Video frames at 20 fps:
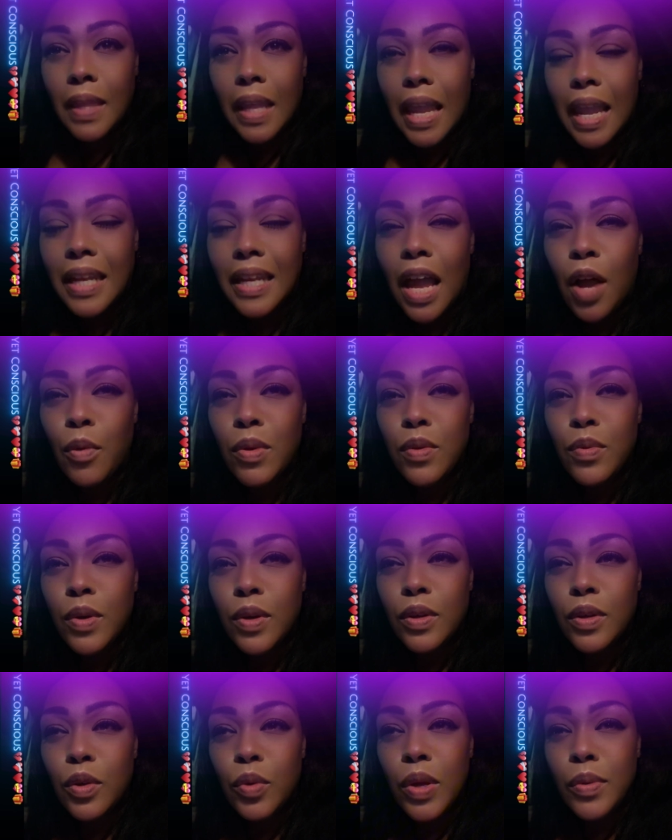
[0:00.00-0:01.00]
and how we
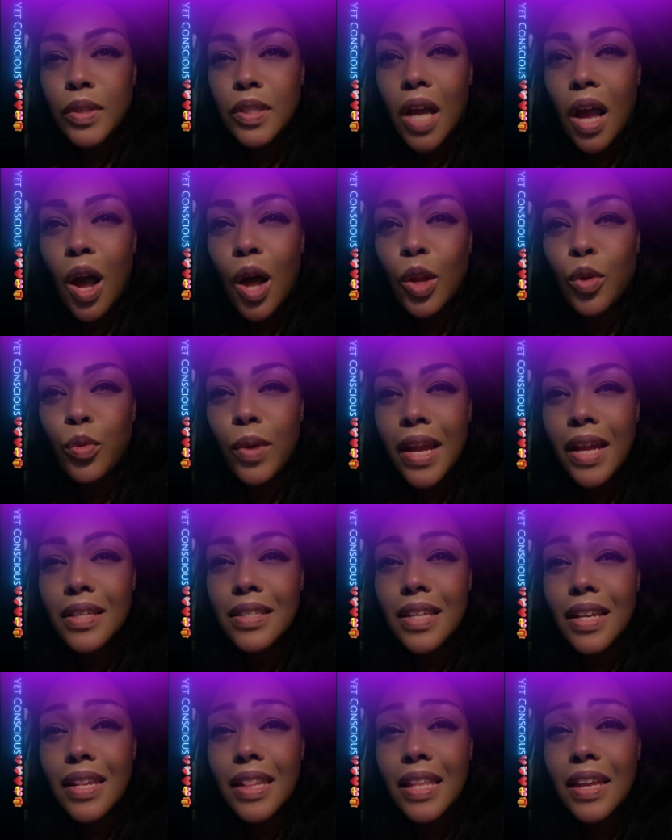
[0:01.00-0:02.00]
would
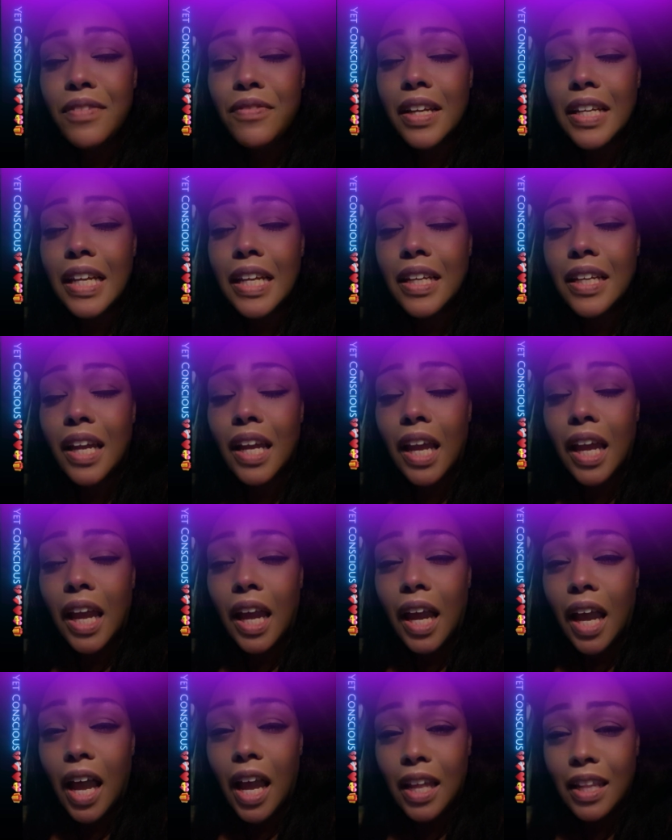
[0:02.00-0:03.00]
tolerate the fucking
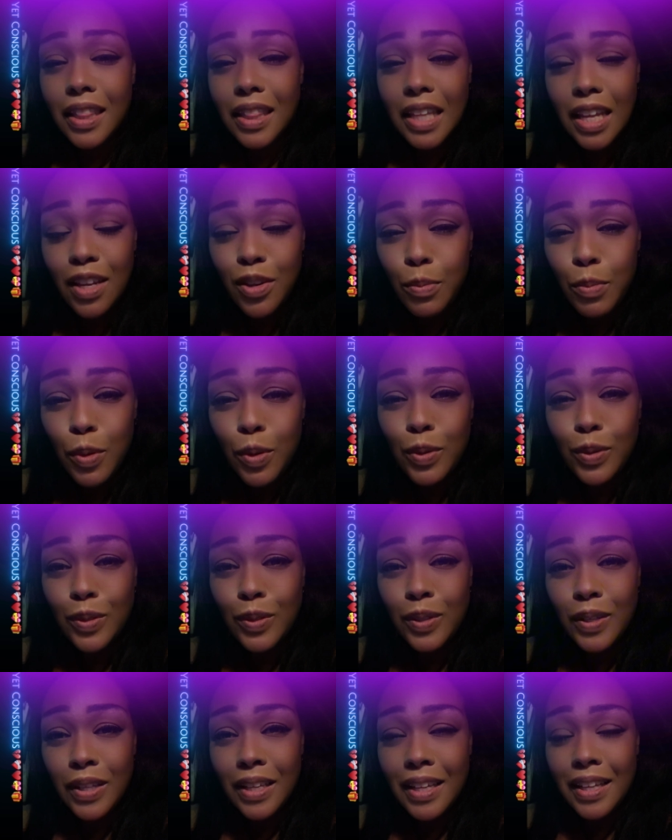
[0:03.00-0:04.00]
unthinkable.
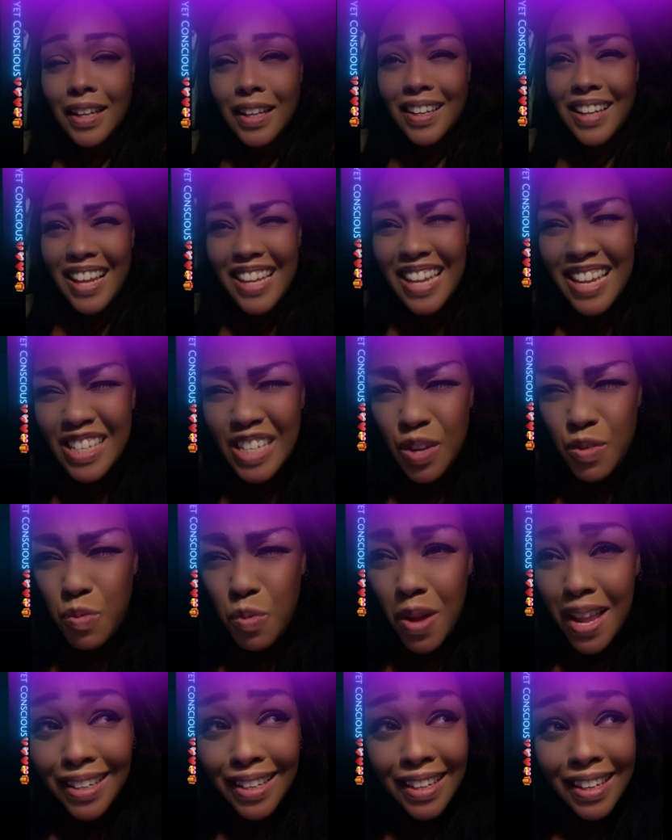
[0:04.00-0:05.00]
Like, he did
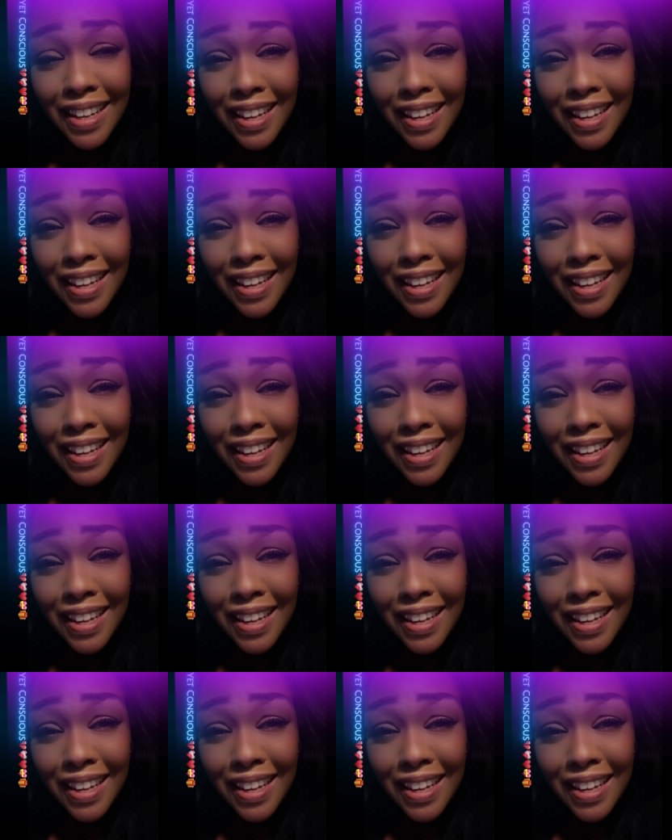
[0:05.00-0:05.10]
what?